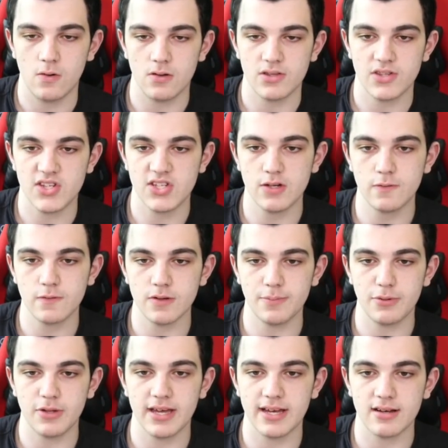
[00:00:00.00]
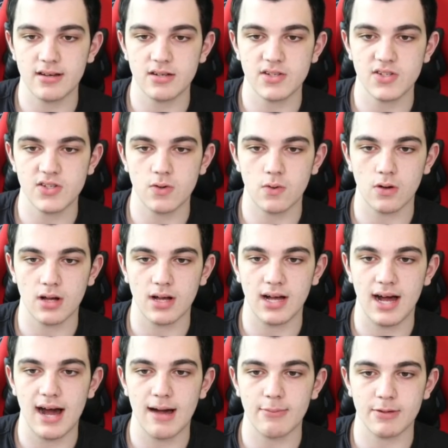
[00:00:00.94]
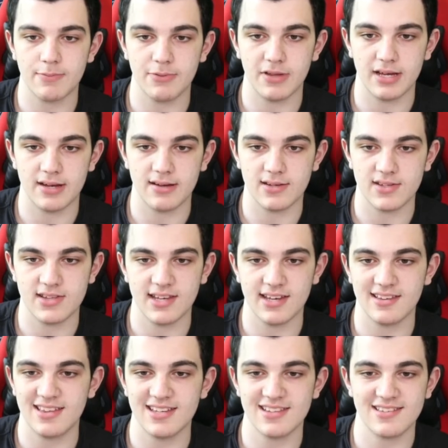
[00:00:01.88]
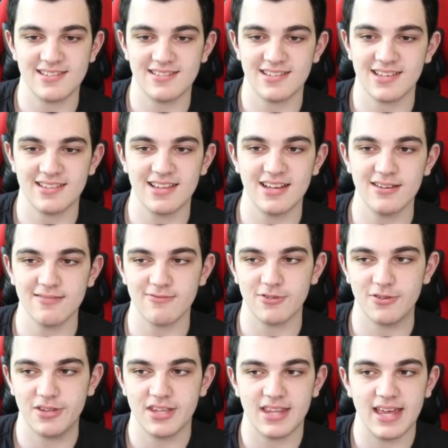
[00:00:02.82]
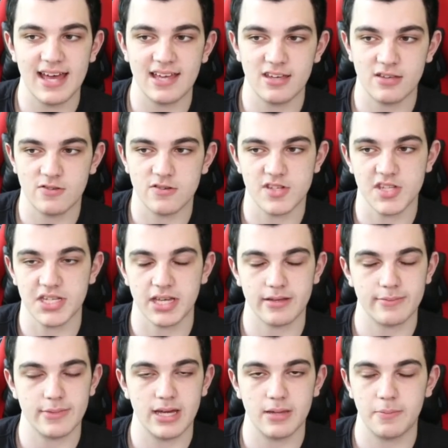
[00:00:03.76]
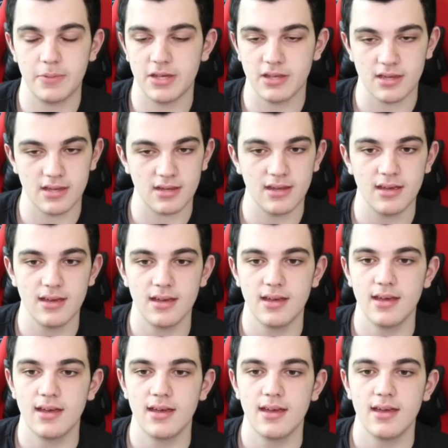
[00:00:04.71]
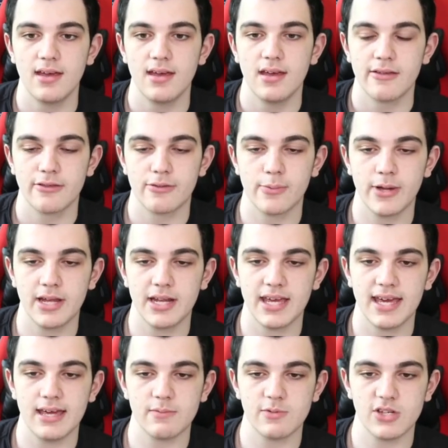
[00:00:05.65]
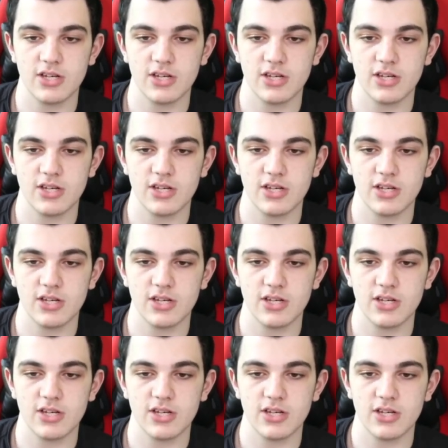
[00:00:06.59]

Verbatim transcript: silver players or common players. Like, that's not really that interesting in my opinion. 3 inning games